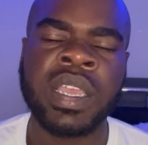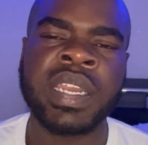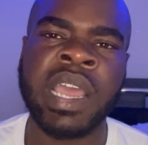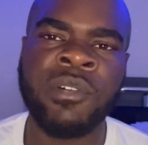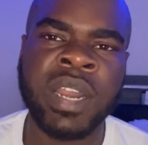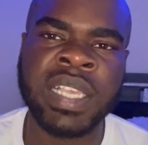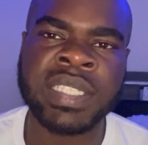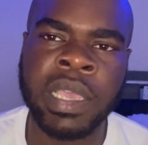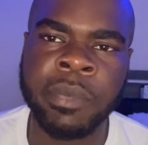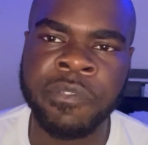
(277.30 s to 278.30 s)
Now, when I
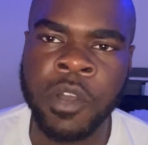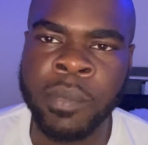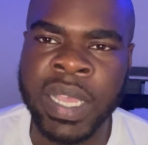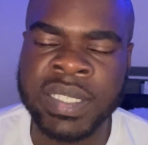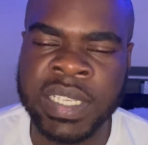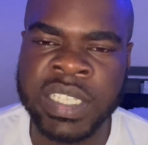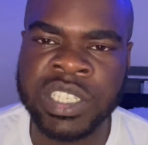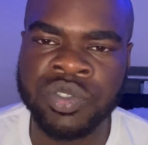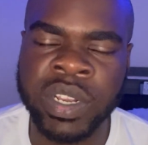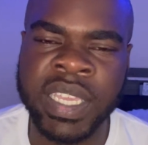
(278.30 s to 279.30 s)
say before my
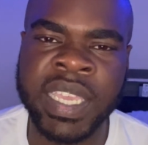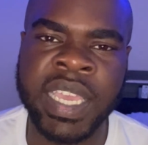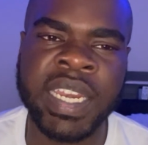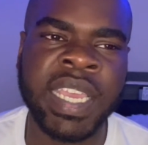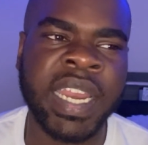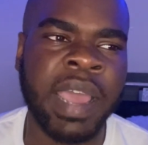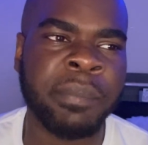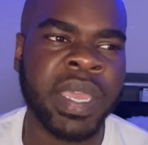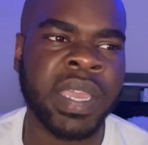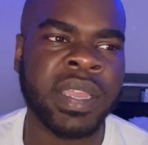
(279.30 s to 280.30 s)
senses really kicked in, I
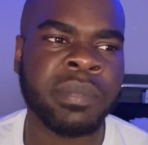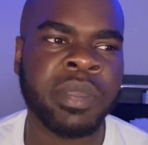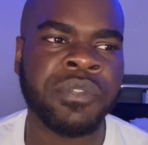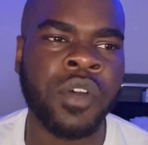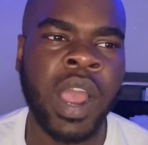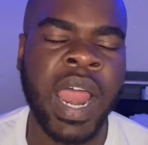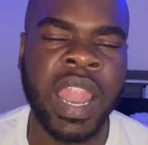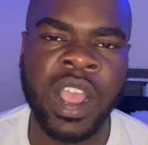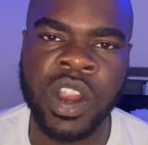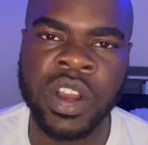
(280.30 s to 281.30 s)
mean before I
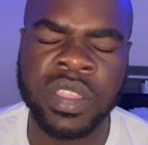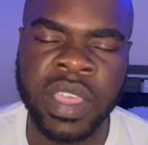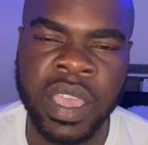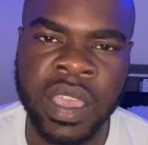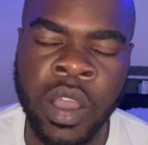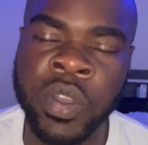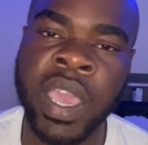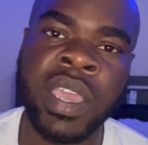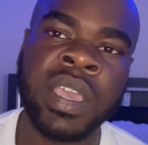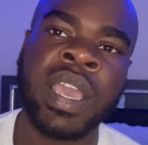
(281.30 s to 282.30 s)
learned that,
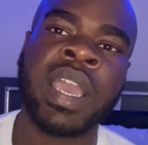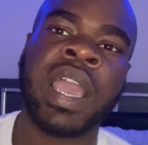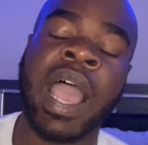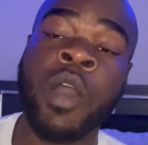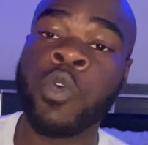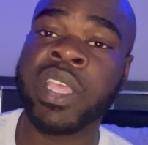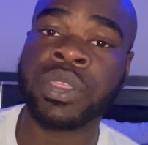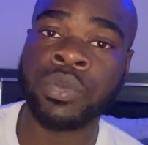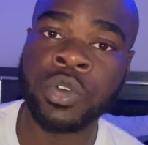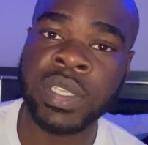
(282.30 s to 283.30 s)
okay, I went
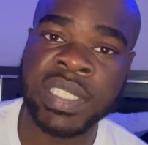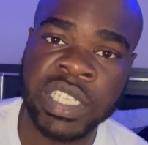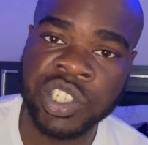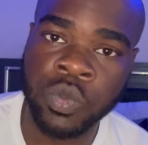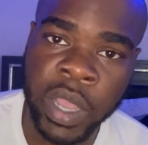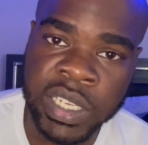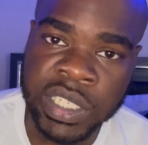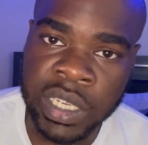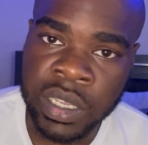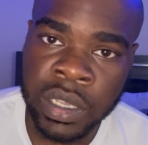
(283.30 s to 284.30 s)
through a
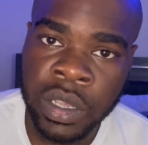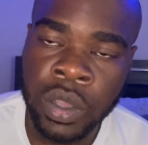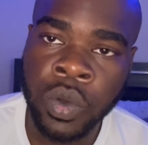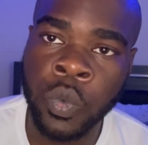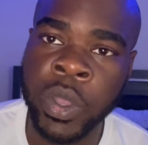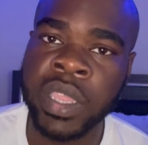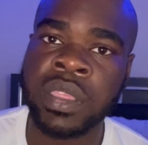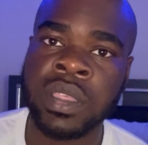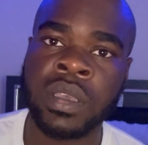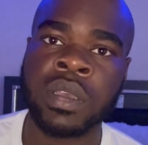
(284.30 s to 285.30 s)
situation with